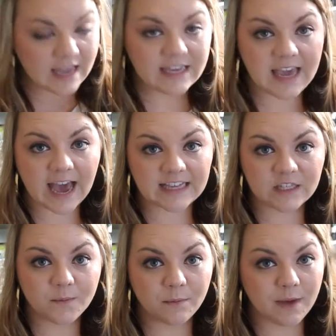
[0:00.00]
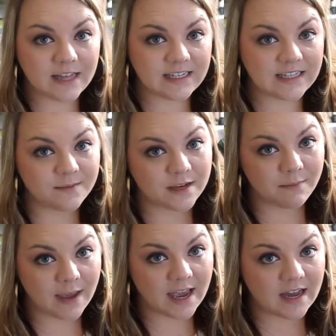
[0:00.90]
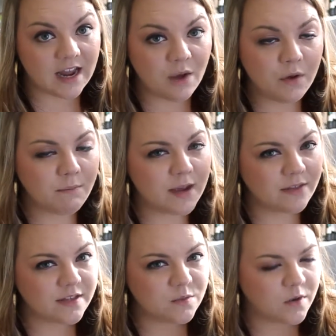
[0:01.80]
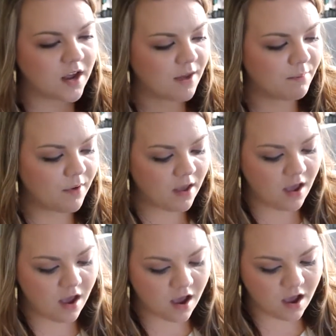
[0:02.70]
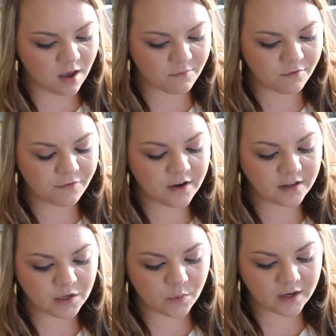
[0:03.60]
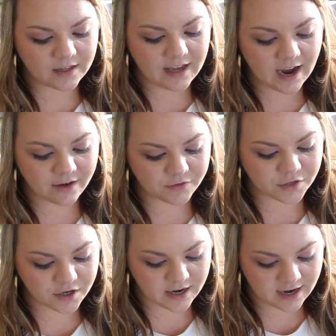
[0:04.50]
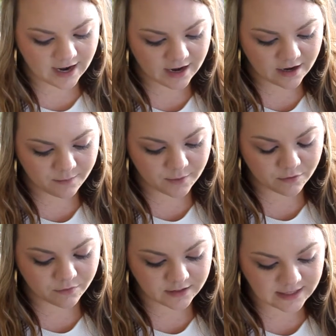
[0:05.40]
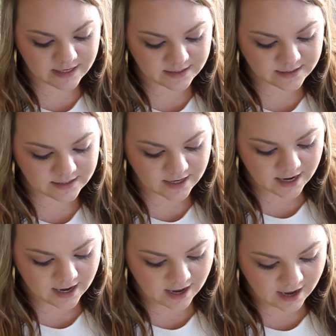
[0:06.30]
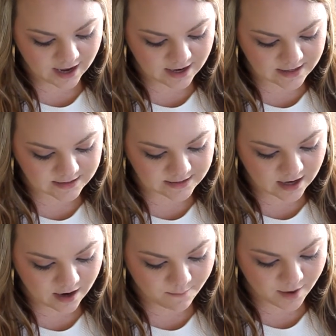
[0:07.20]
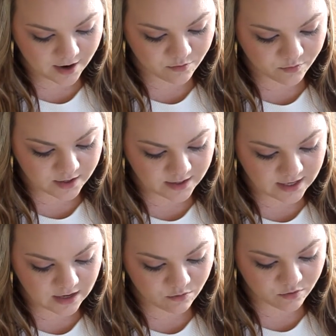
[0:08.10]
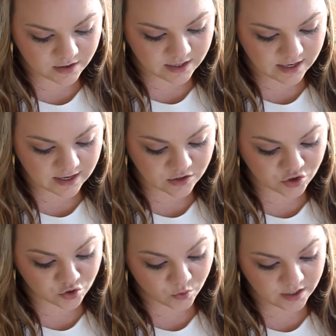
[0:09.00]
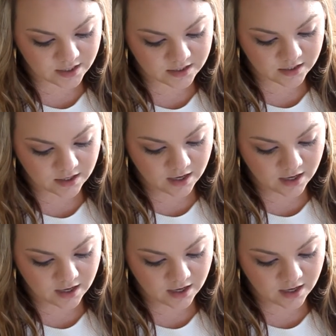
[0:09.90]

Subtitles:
Gasp by Lisa McMann. I went and picked this one up fairly quickly after it had been released, and I really enjoyed